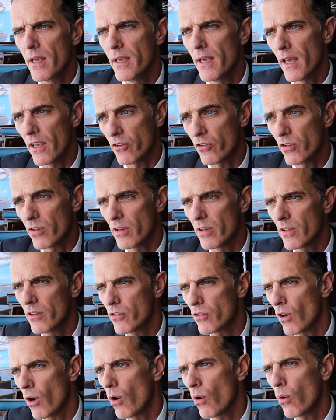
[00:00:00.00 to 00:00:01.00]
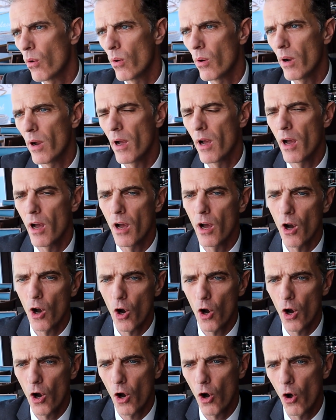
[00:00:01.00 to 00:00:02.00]
Yes, so
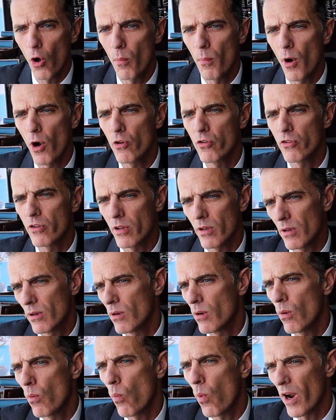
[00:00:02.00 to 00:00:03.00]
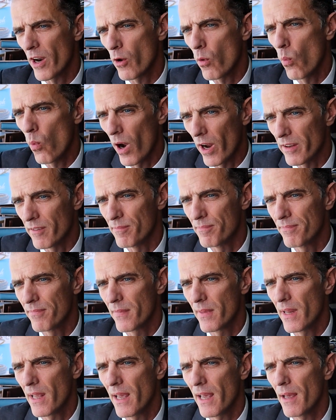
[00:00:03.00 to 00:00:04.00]
almost one-on-one.
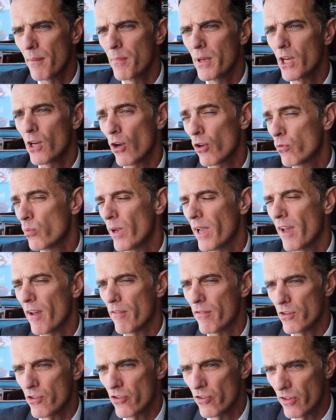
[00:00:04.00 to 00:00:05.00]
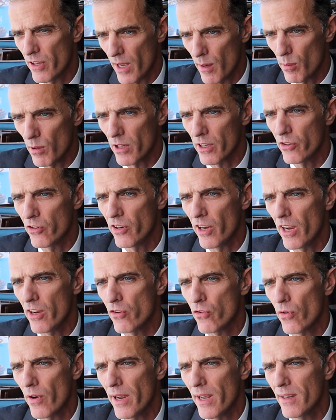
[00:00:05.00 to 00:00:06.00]
And because we have a stable
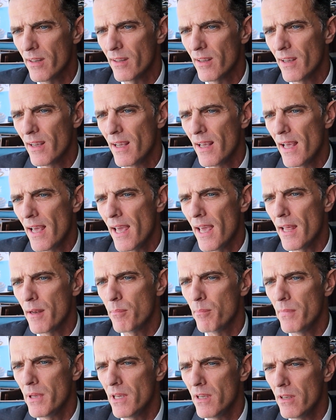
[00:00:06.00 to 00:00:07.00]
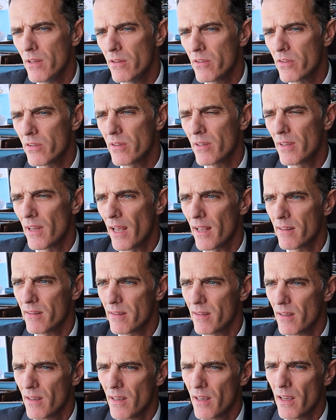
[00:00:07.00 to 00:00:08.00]
exchange rate, it means that
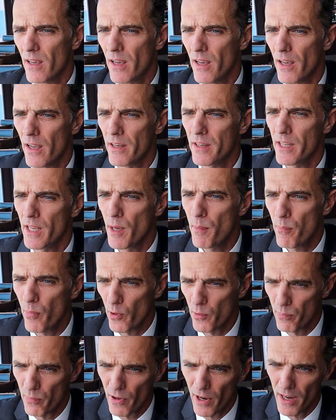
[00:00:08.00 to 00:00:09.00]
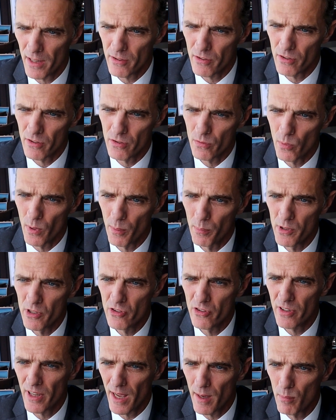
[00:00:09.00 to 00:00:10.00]
the import prices will be
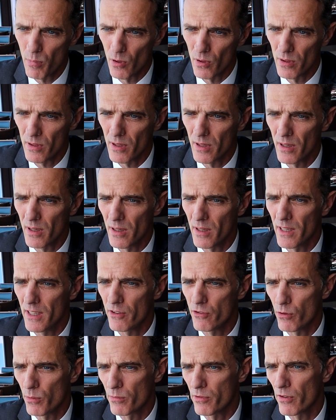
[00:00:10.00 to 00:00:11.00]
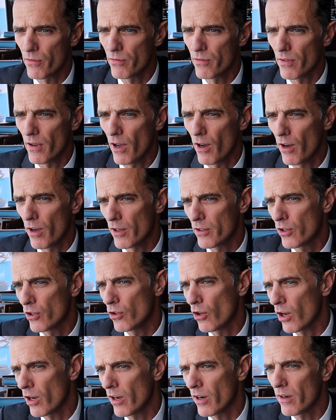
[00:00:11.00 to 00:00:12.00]
stable in terms of the
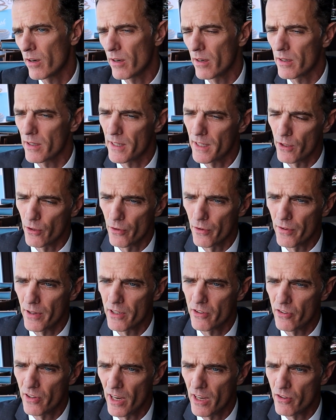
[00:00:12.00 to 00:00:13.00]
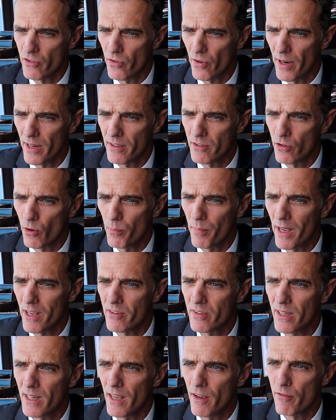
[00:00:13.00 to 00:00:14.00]
dollar-guilder exchange rate. So
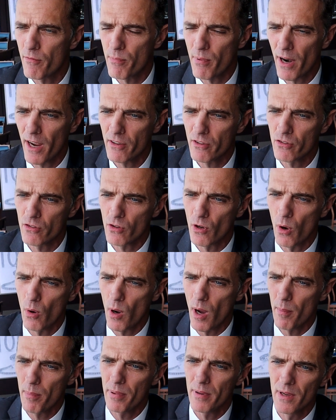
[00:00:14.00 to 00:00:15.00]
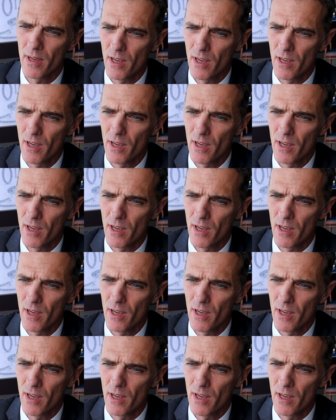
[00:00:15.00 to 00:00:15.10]
basically, if prices go up